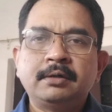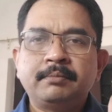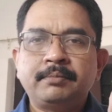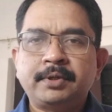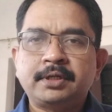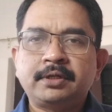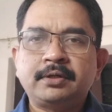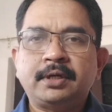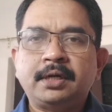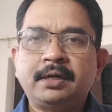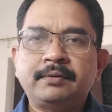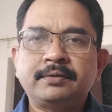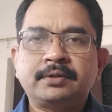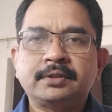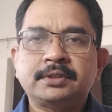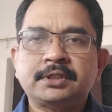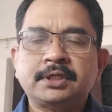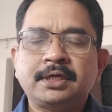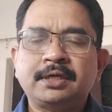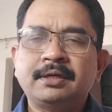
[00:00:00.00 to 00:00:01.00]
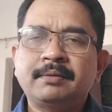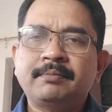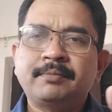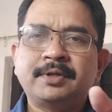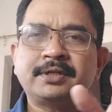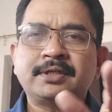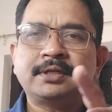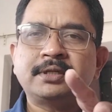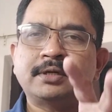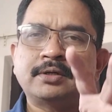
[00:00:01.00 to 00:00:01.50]
But you have to say,
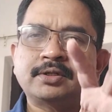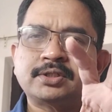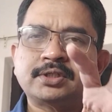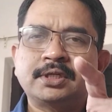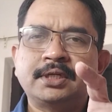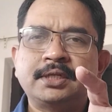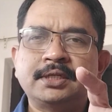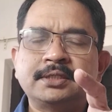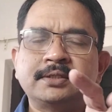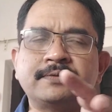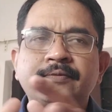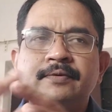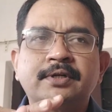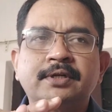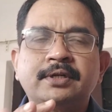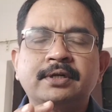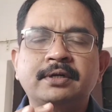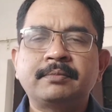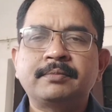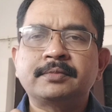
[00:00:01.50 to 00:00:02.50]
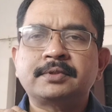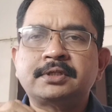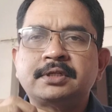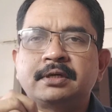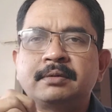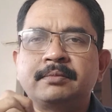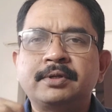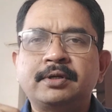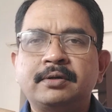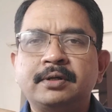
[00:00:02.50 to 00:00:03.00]
but in Australian
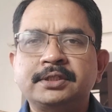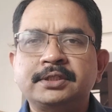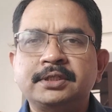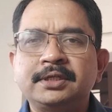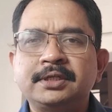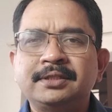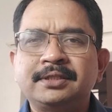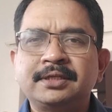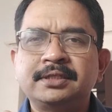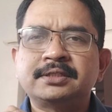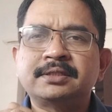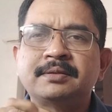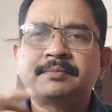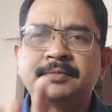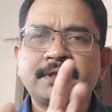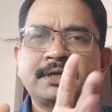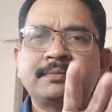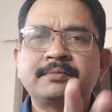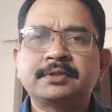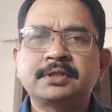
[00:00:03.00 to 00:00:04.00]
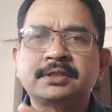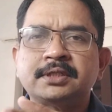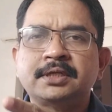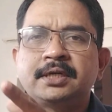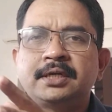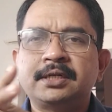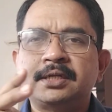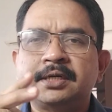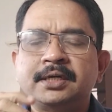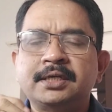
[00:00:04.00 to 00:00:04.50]
terminology, they sometimes
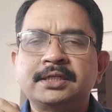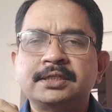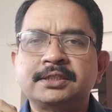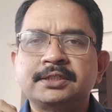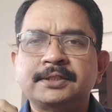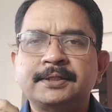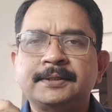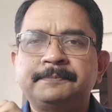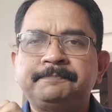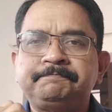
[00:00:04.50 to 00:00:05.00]
say it as